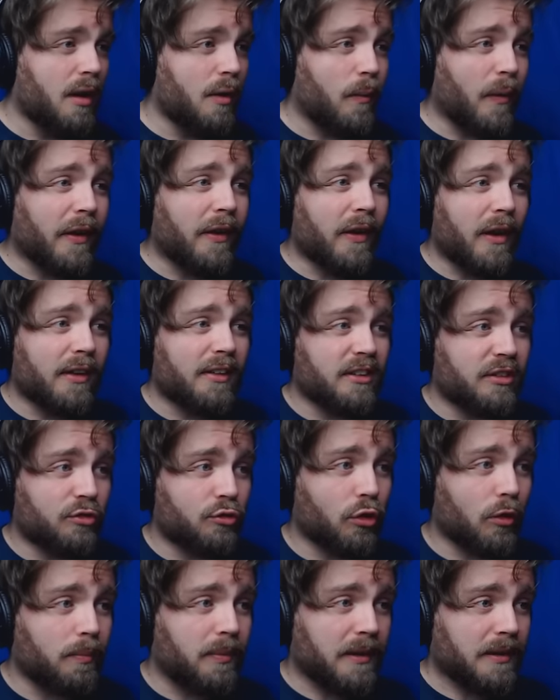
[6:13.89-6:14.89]
Why don't I just
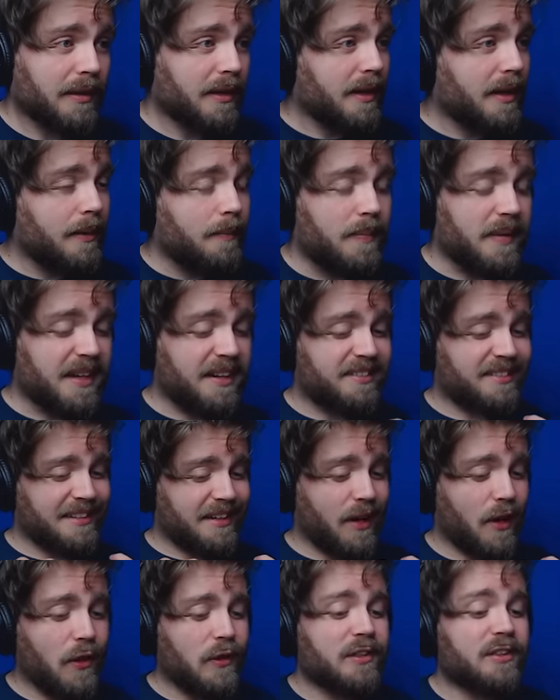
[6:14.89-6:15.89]
drop it? Because
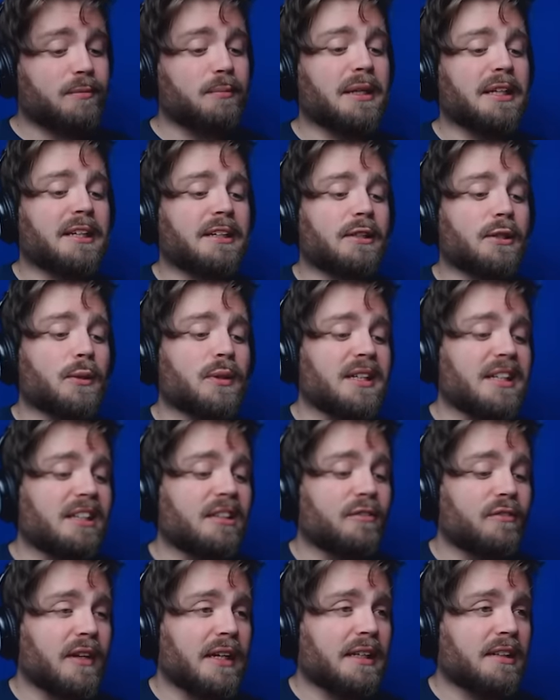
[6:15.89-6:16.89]
it hurts me to do
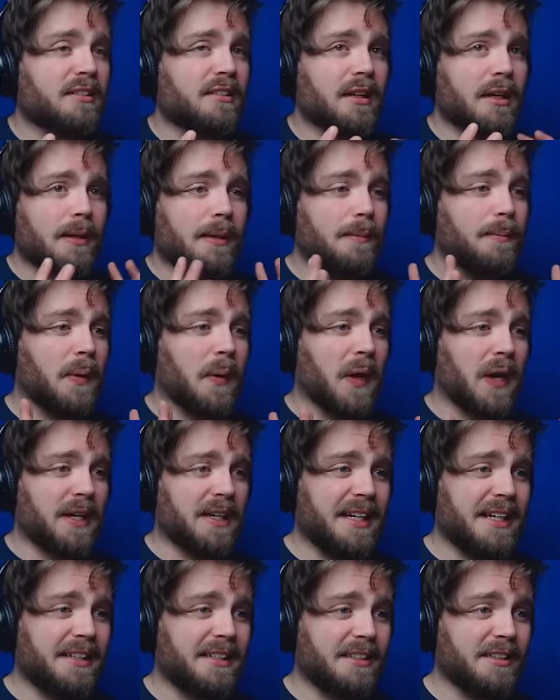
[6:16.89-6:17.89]
these things, but I
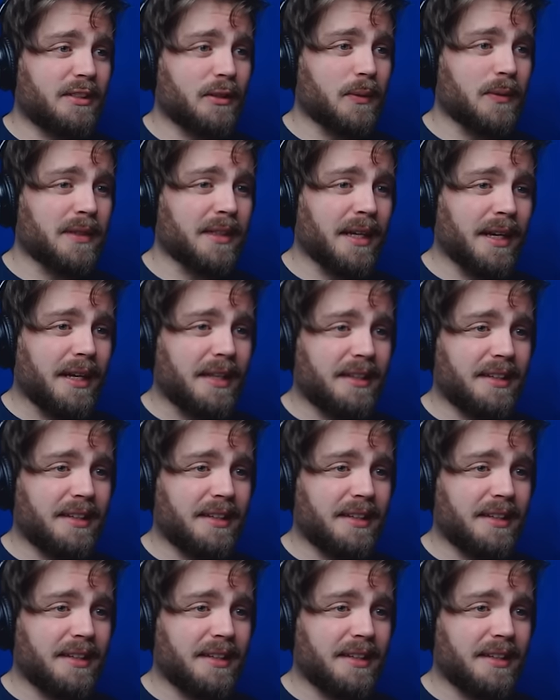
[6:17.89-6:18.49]
need to do it.